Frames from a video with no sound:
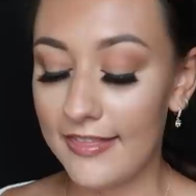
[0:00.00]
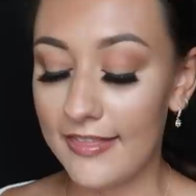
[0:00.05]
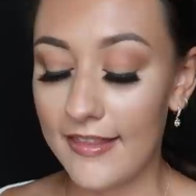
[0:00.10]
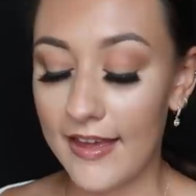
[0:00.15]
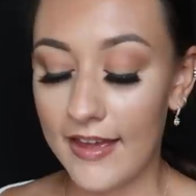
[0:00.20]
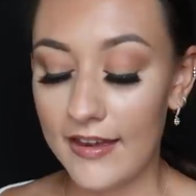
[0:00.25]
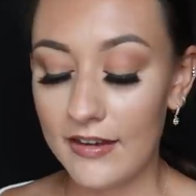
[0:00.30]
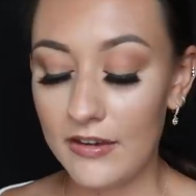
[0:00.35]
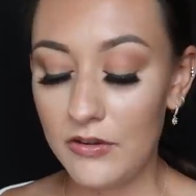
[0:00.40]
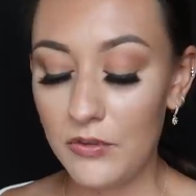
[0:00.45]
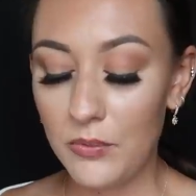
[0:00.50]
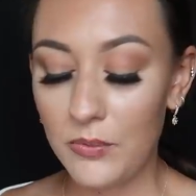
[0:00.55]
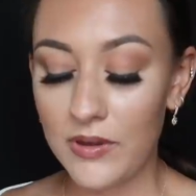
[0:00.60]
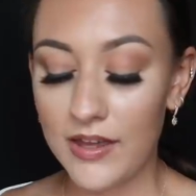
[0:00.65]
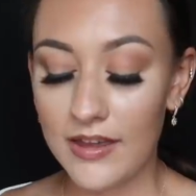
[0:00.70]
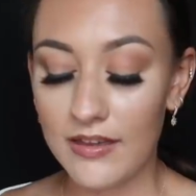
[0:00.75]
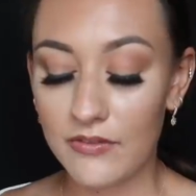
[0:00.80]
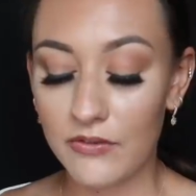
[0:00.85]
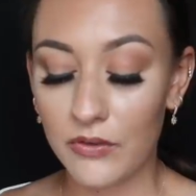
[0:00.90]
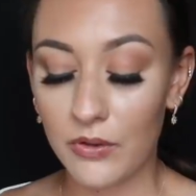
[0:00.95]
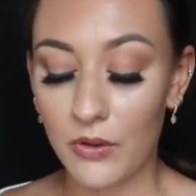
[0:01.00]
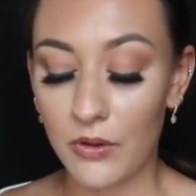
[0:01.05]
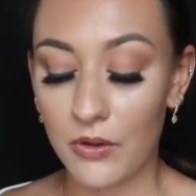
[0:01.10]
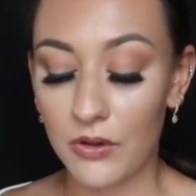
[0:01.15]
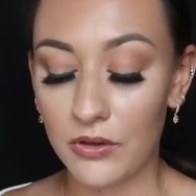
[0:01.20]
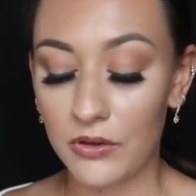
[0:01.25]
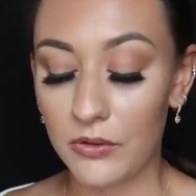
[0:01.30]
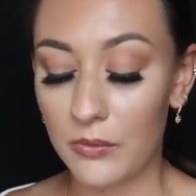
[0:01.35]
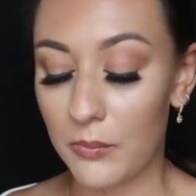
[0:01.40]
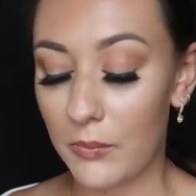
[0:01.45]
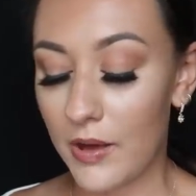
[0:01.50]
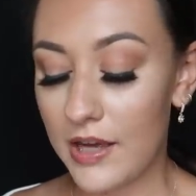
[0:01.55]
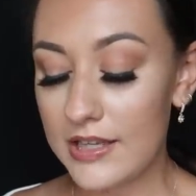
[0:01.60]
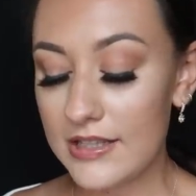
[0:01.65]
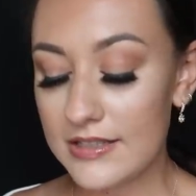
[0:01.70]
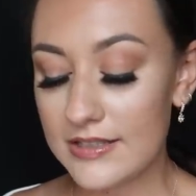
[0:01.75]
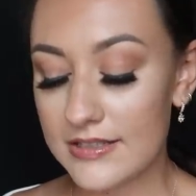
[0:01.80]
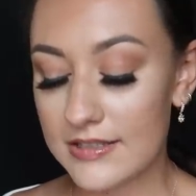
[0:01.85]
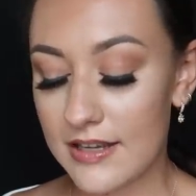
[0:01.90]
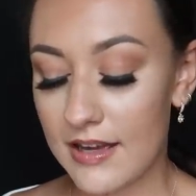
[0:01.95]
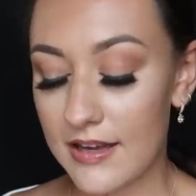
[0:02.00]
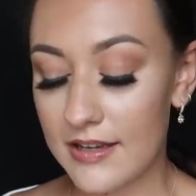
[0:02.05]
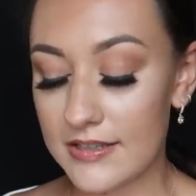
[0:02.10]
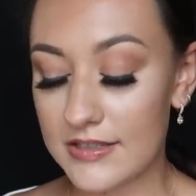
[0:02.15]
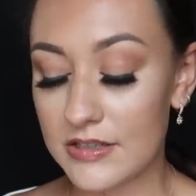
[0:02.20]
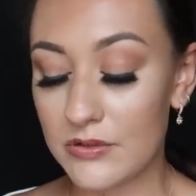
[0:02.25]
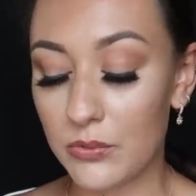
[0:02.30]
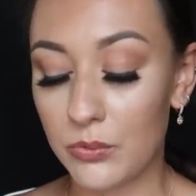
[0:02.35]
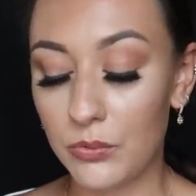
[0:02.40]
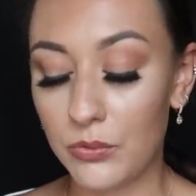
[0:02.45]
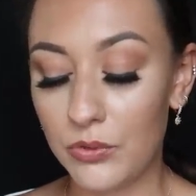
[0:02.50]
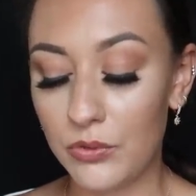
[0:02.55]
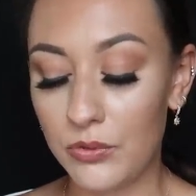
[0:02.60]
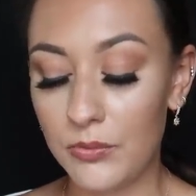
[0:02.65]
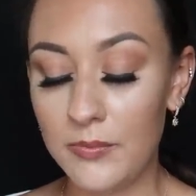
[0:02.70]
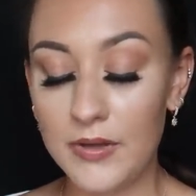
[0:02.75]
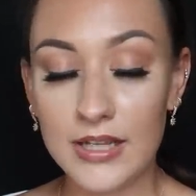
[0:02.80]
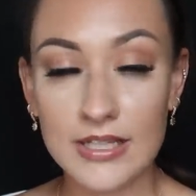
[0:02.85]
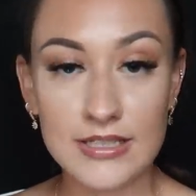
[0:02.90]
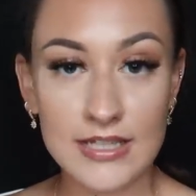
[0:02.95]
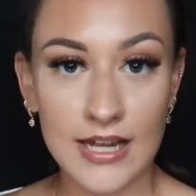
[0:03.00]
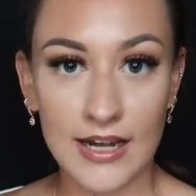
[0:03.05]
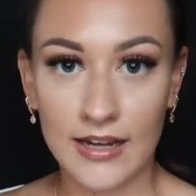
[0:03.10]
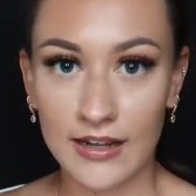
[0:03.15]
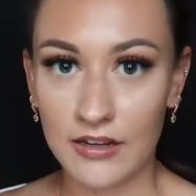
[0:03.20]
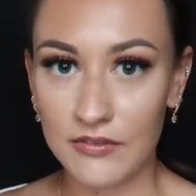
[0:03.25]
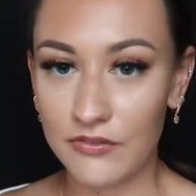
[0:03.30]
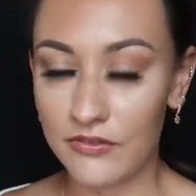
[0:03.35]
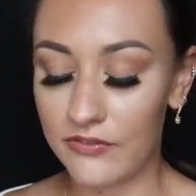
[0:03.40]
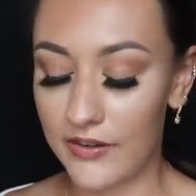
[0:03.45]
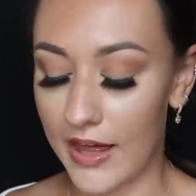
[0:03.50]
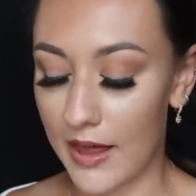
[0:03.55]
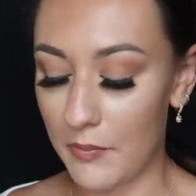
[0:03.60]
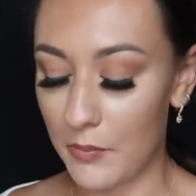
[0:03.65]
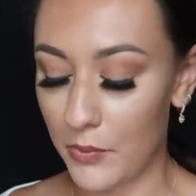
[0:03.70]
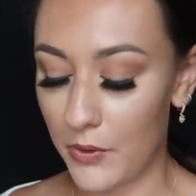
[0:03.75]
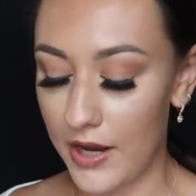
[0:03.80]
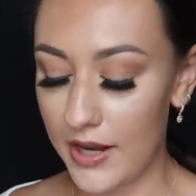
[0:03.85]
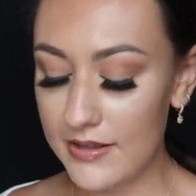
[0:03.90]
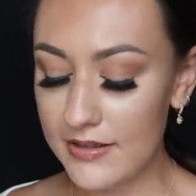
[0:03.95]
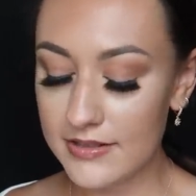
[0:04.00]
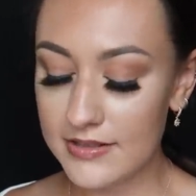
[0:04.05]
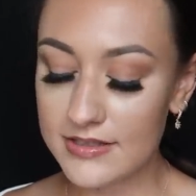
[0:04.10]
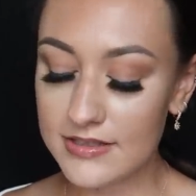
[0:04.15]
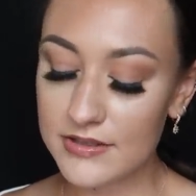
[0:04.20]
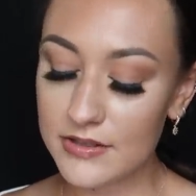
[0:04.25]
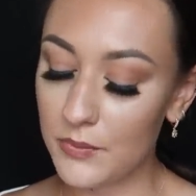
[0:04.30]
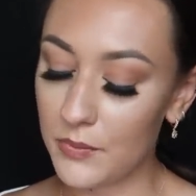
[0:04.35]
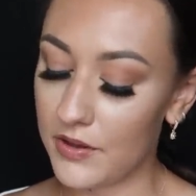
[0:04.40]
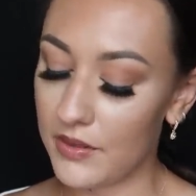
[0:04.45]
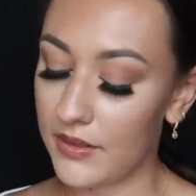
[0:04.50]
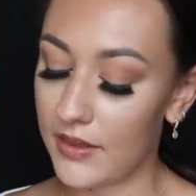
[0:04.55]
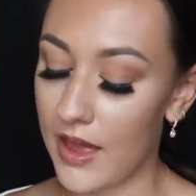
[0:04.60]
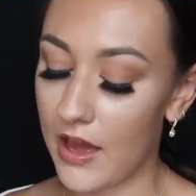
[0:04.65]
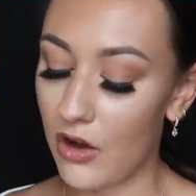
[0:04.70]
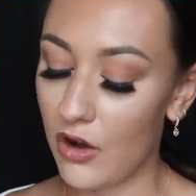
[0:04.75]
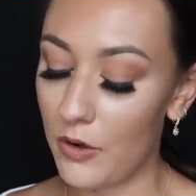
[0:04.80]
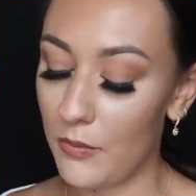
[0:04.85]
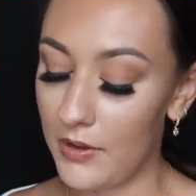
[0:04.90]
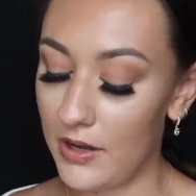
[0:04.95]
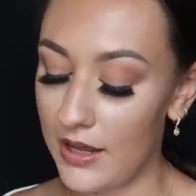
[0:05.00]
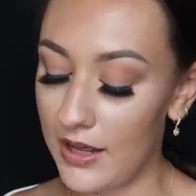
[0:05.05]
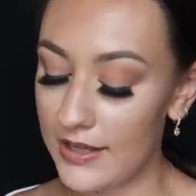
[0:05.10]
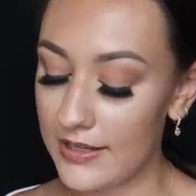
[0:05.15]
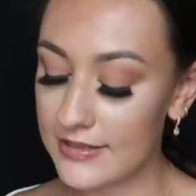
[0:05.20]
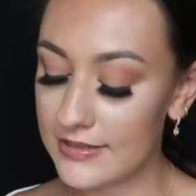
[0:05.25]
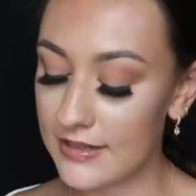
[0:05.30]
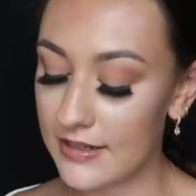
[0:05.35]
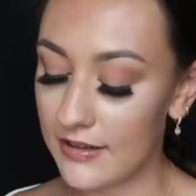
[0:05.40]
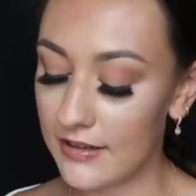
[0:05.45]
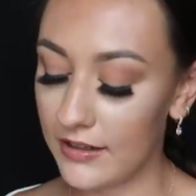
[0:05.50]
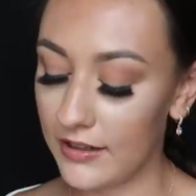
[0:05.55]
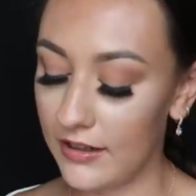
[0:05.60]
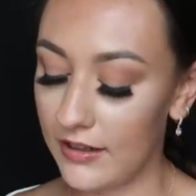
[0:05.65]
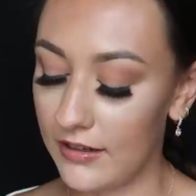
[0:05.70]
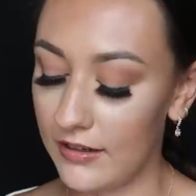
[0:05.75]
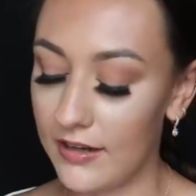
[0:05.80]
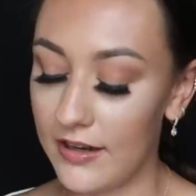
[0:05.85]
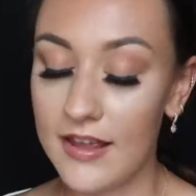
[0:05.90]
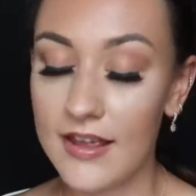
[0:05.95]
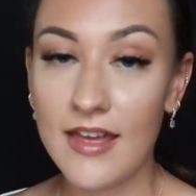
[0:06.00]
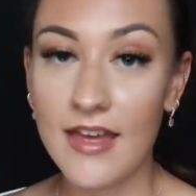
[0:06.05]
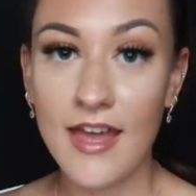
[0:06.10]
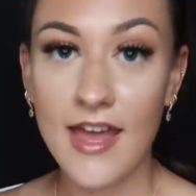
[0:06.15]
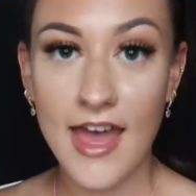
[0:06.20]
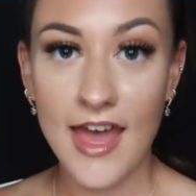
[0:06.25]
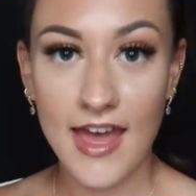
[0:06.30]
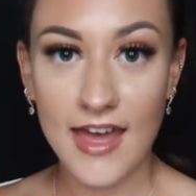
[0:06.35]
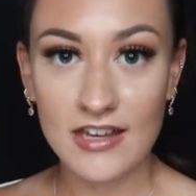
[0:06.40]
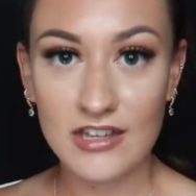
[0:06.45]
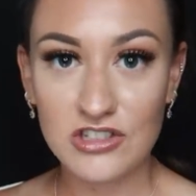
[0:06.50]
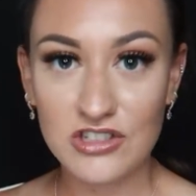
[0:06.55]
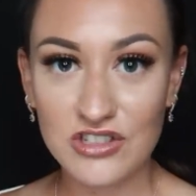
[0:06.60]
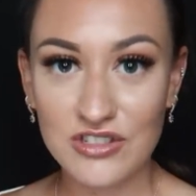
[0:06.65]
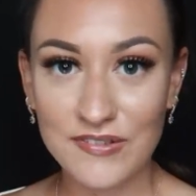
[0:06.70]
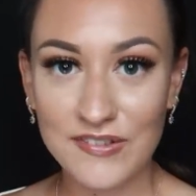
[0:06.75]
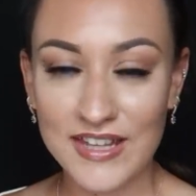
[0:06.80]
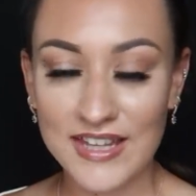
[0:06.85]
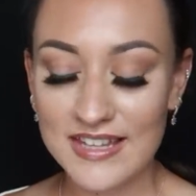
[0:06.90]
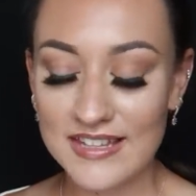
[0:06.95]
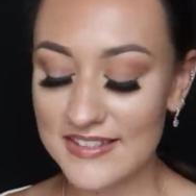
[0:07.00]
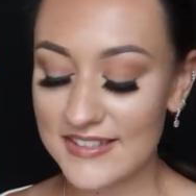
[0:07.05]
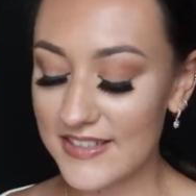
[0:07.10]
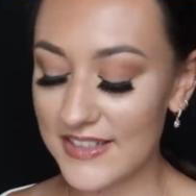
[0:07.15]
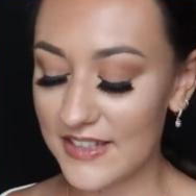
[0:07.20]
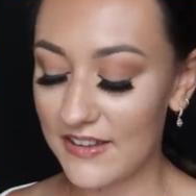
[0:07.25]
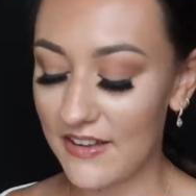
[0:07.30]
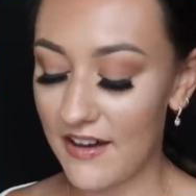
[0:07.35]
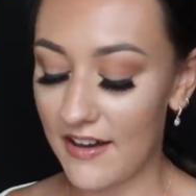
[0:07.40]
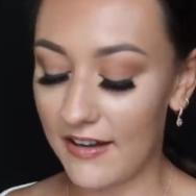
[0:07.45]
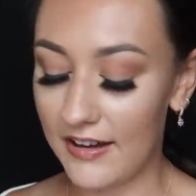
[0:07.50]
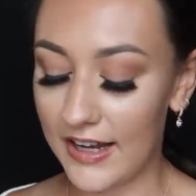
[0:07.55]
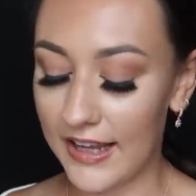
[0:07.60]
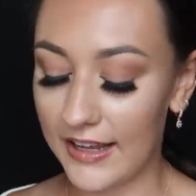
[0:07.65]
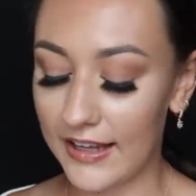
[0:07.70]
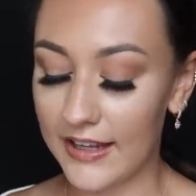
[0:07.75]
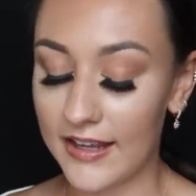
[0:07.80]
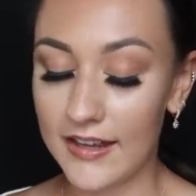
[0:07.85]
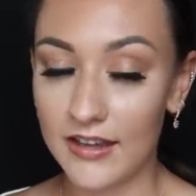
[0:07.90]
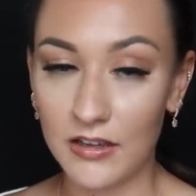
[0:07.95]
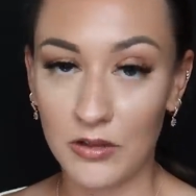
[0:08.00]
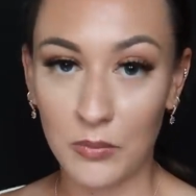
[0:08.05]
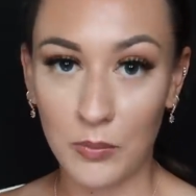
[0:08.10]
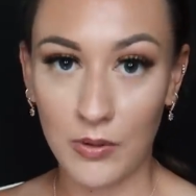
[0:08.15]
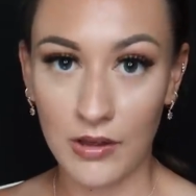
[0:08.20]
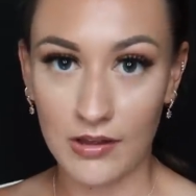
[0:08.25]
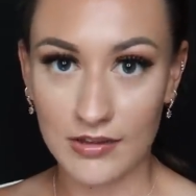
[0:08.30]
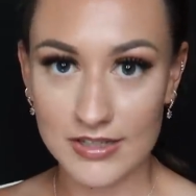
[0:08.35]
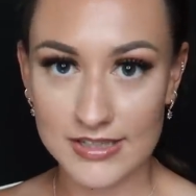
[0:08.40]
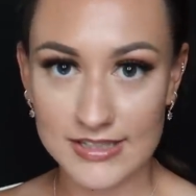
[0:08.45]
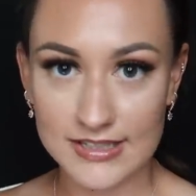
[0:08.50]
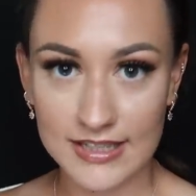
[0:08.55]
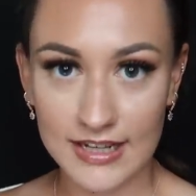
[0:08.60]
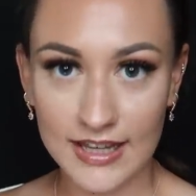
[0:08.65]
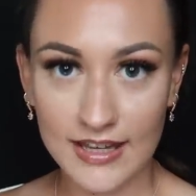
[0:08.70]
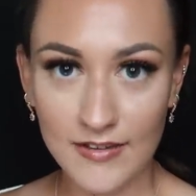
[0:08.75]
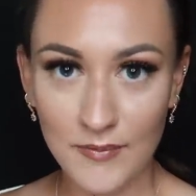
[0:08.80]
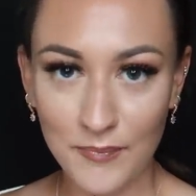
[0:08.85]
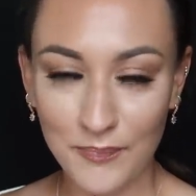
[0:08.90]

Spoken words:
Then we have got bite-sized warm Italian flatbreads with caramelised onion, anchovies, garlic and parsley.